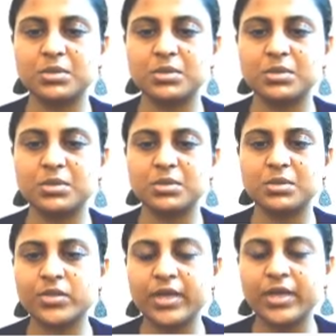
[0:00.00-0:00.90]
Those
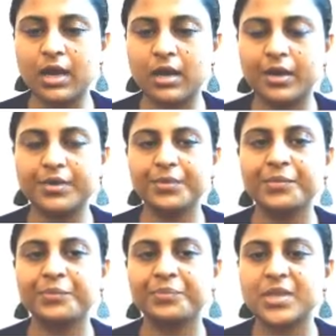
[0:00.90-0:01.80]
three are
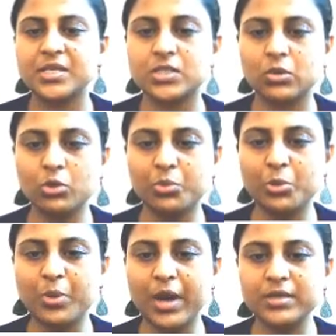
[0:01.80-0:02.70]
sole
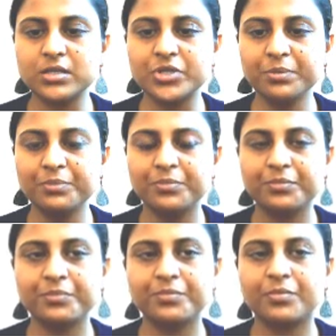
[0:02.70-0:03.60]
proprietorship
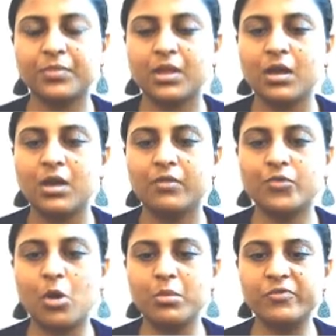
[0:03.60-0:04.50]

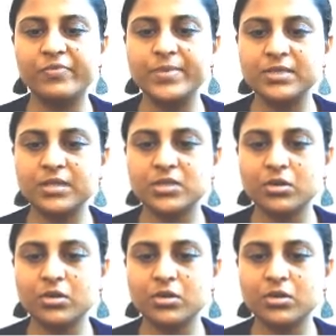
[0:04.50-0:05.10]
form of business,